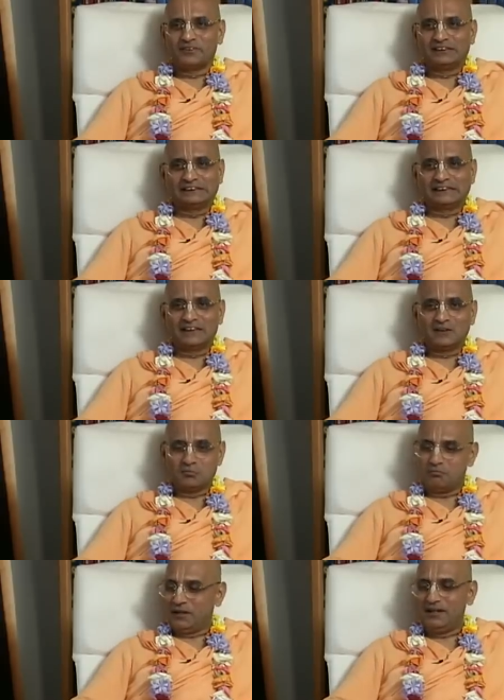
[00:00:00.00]
he said,
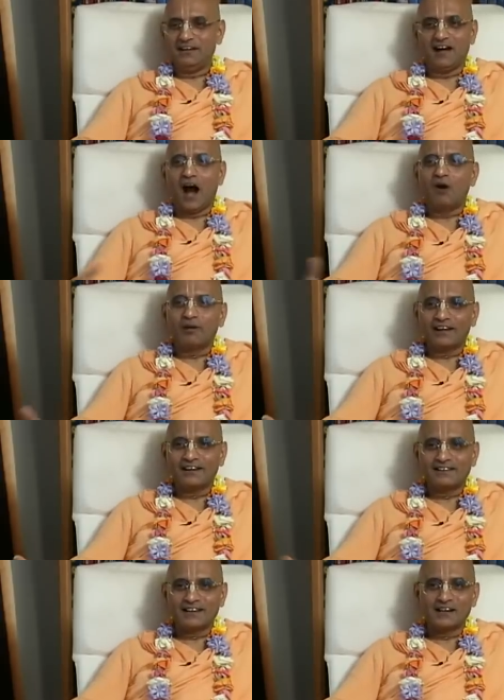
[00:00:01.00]
me? How can
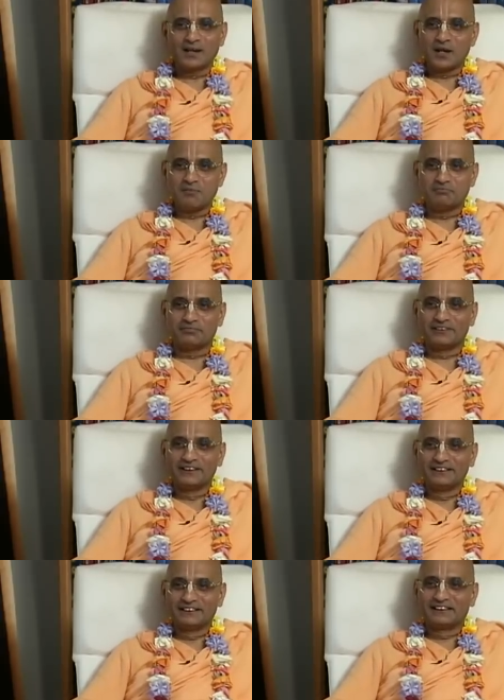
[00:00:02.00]
I tell him?
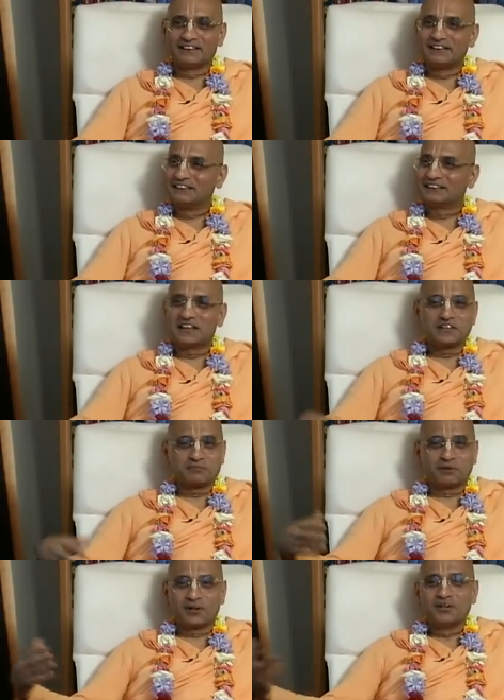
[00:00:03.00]
So I said,
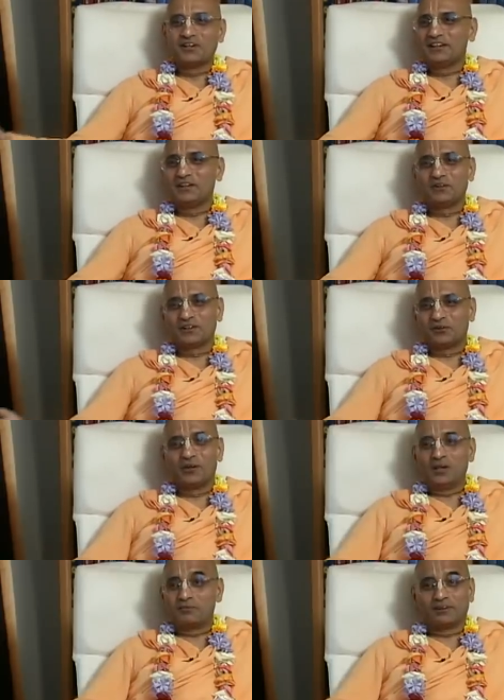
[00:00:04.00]
you are the
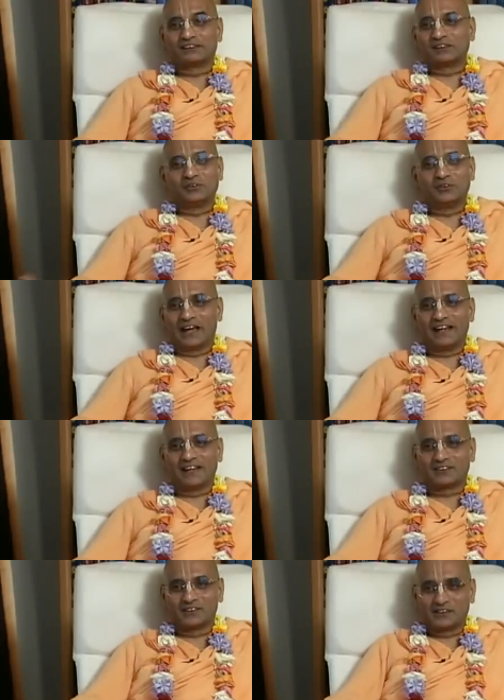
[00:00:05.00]
only person who can
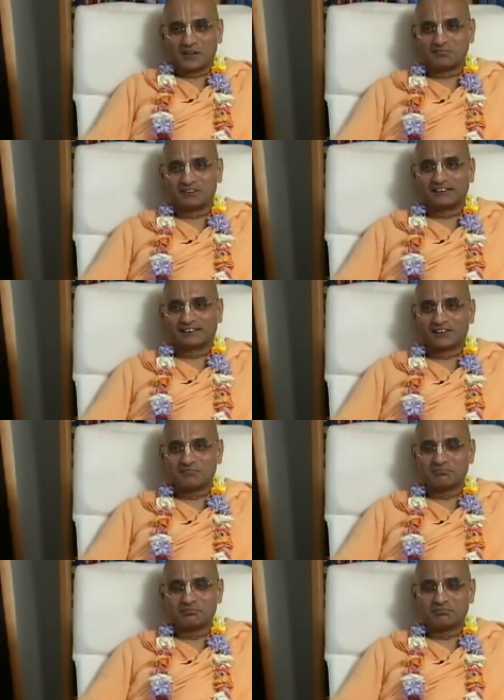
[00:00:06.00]
actually convince him.